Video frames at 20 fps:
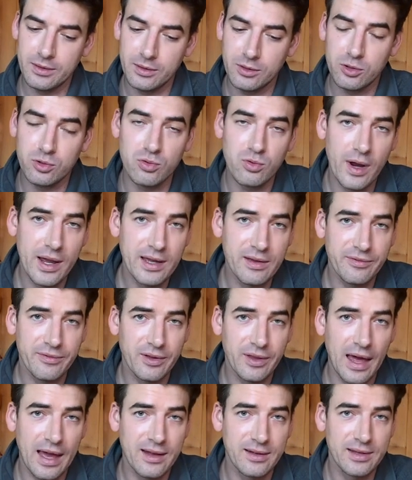great for
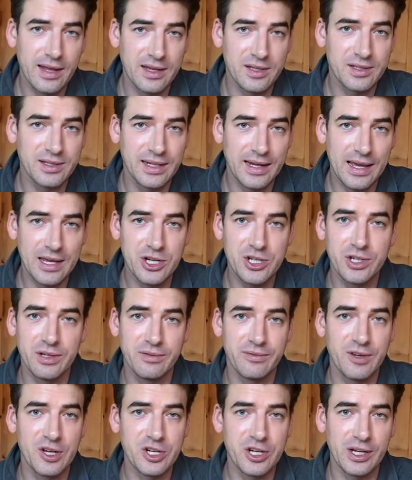that destination
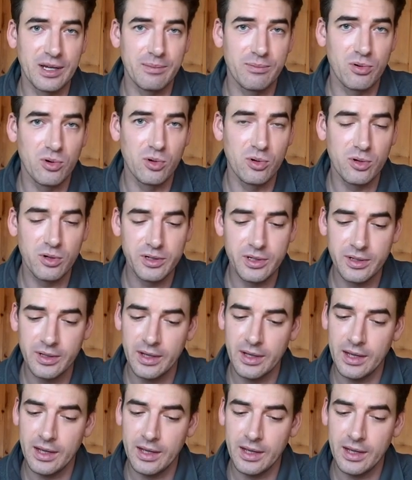fishing abroad,